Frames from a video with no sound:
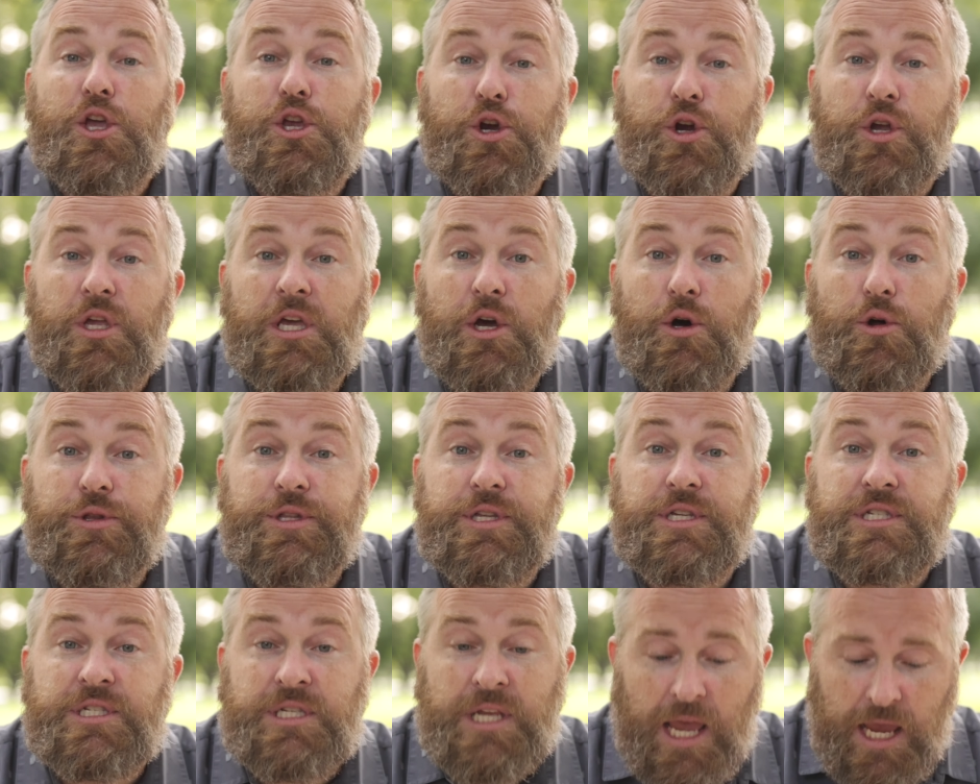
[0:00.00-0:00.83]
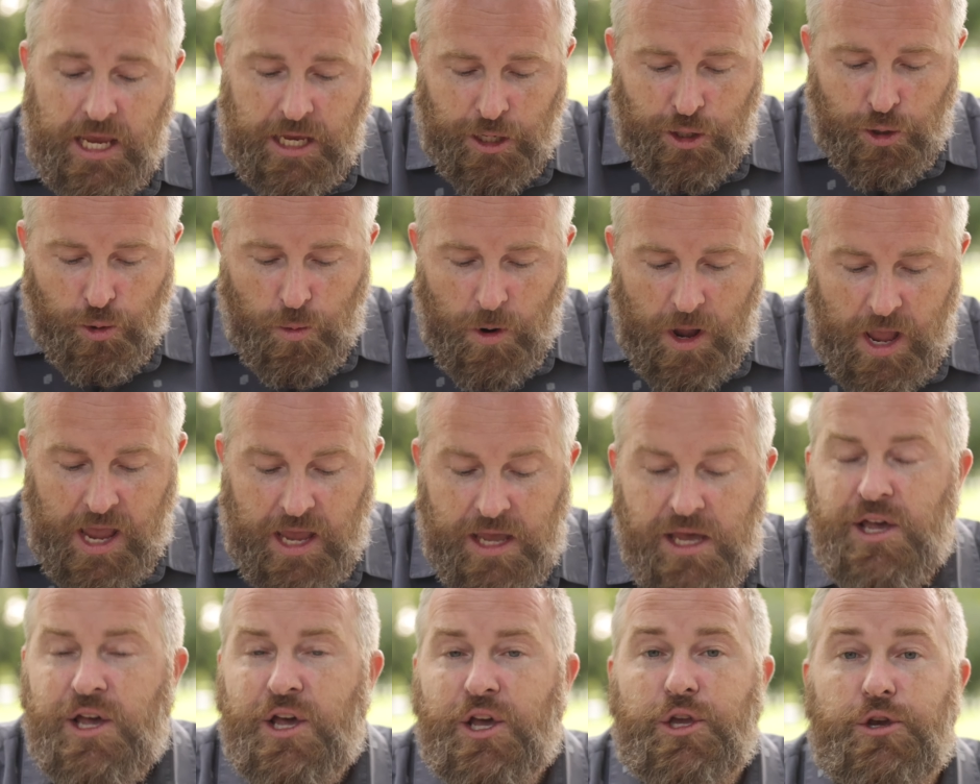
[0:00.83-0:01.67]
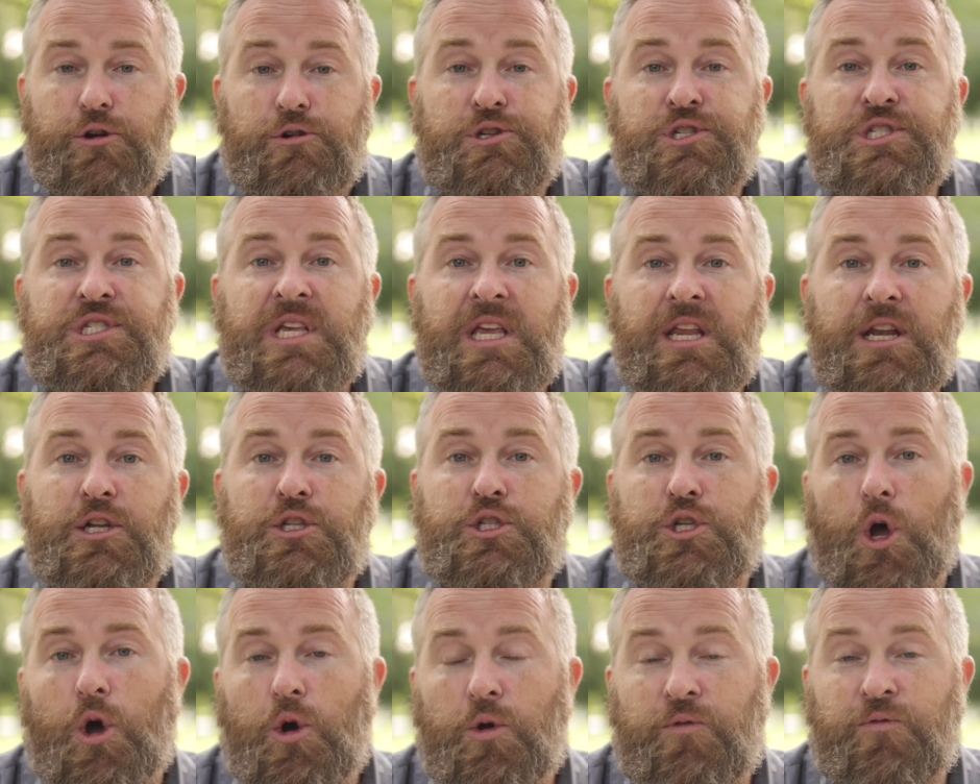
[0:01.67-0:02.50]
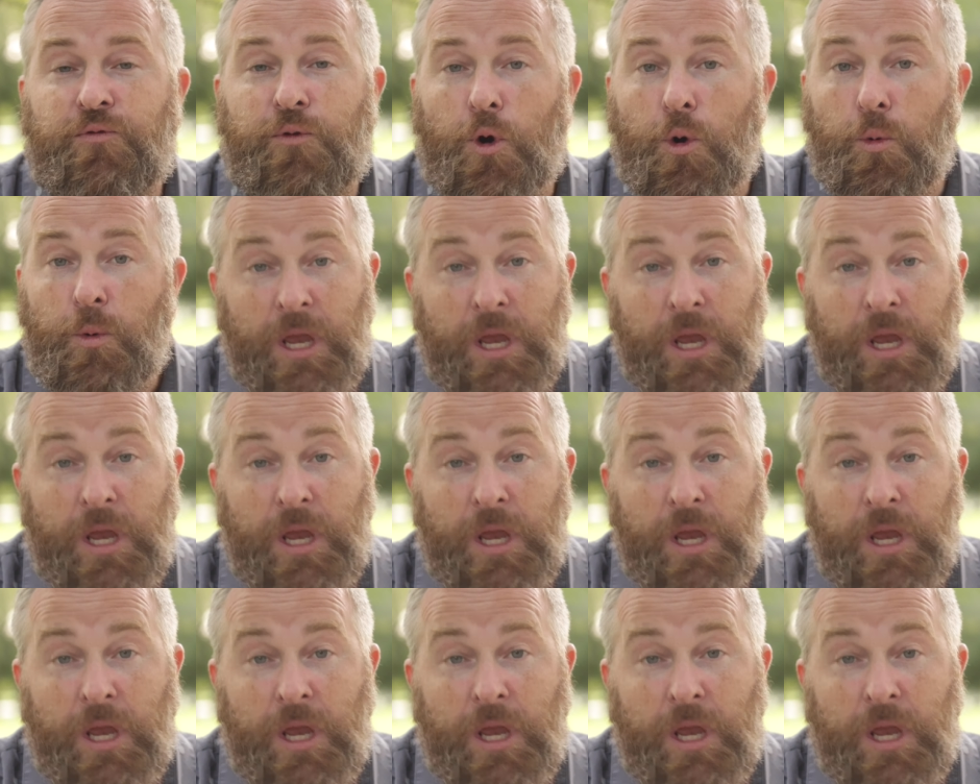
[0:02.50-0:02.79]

Your guilt is taken away, your sin atoned for.